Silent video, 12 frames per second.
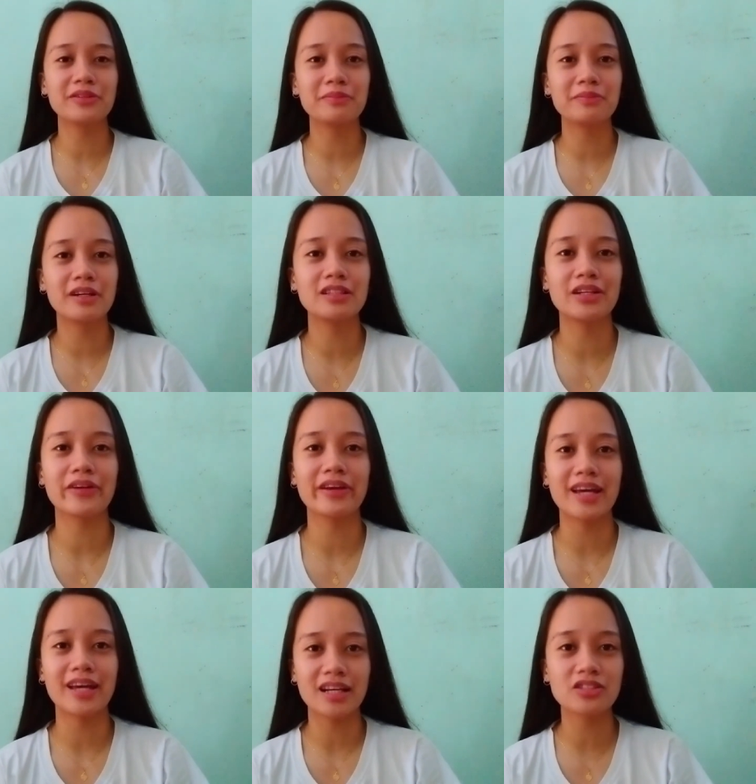upper body
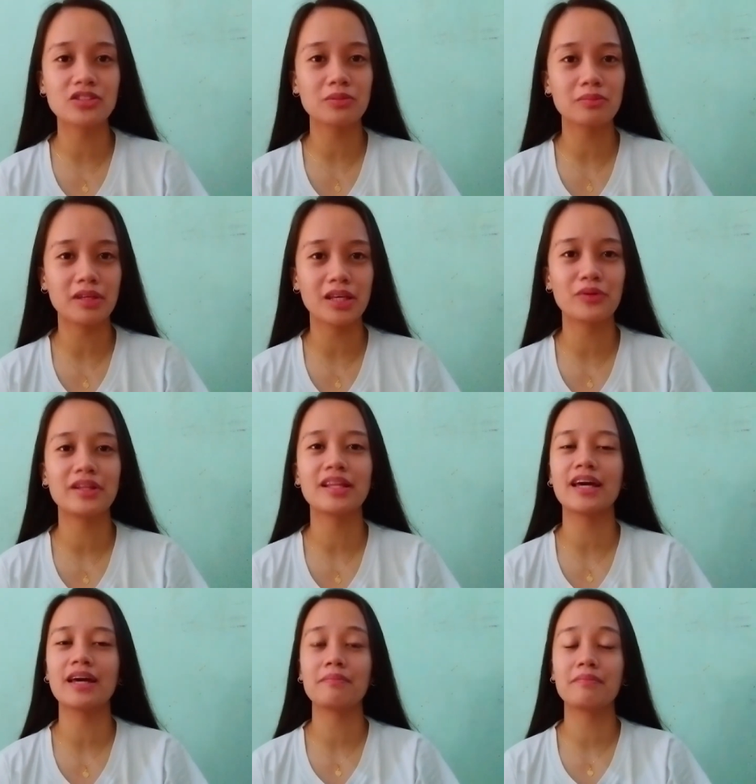reacts to me when I
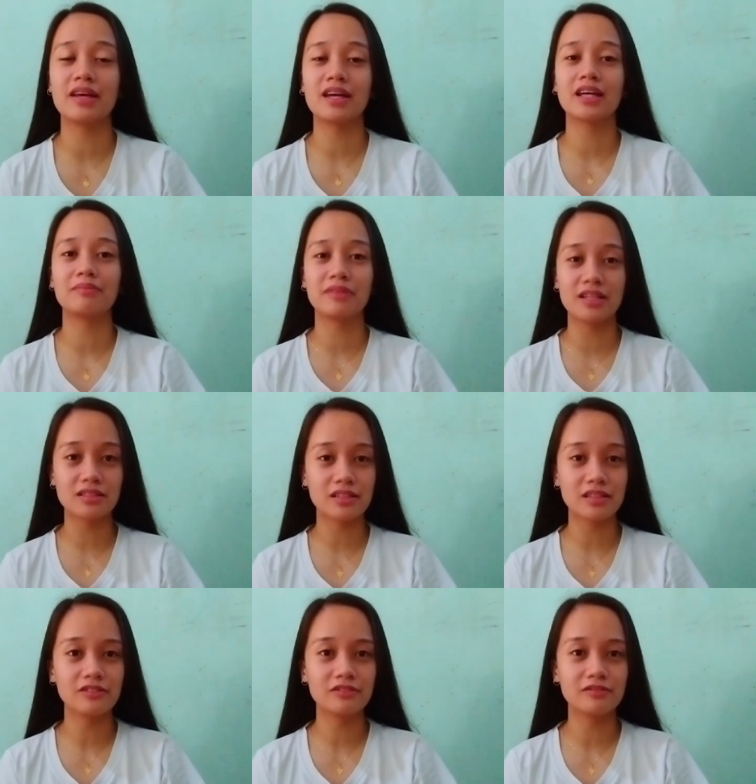am being
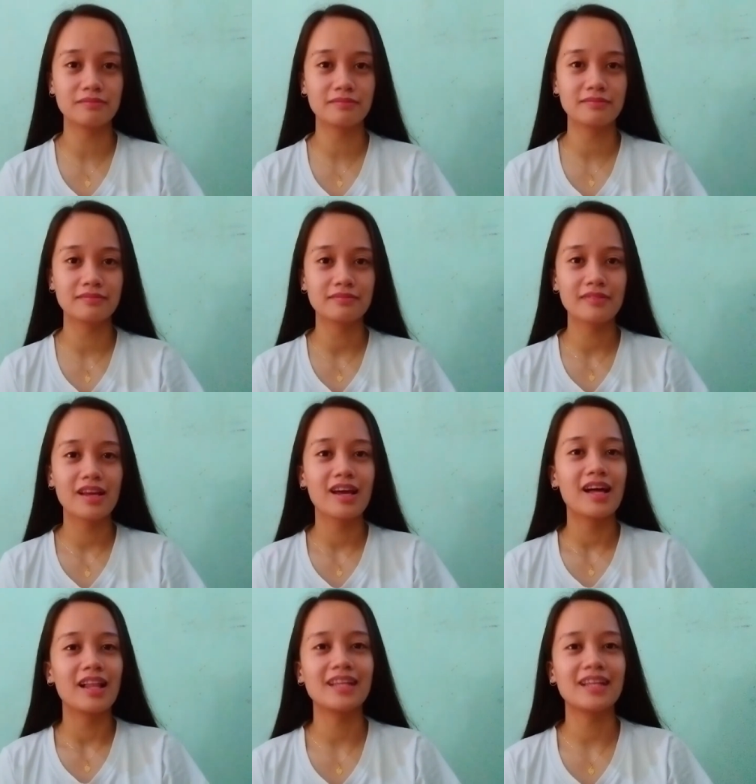administered?
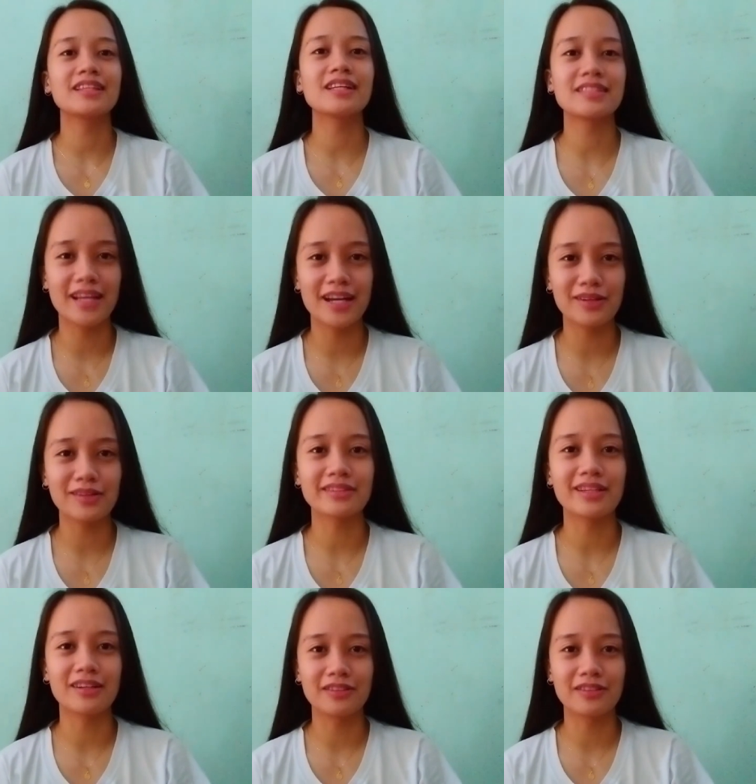Let us now
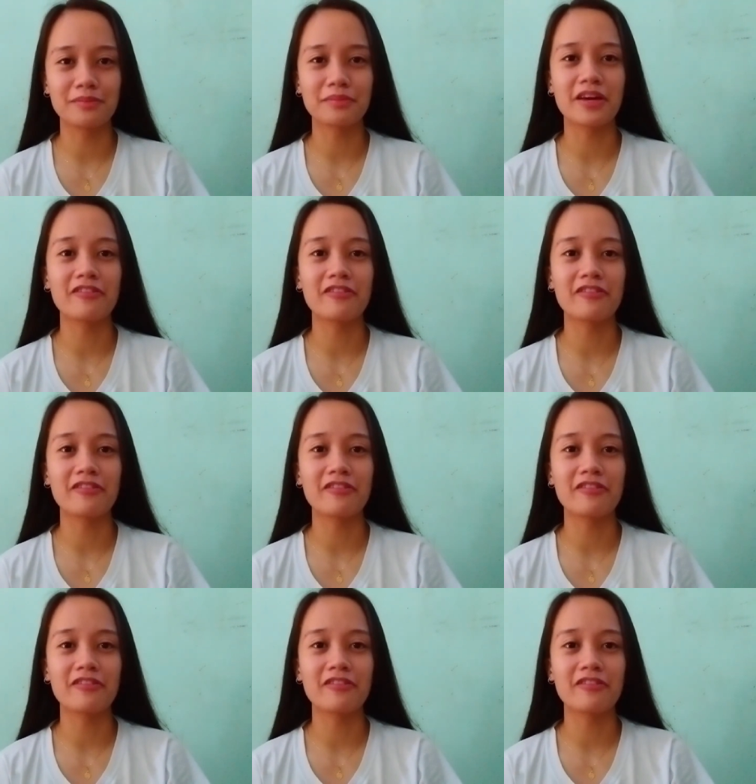tackle my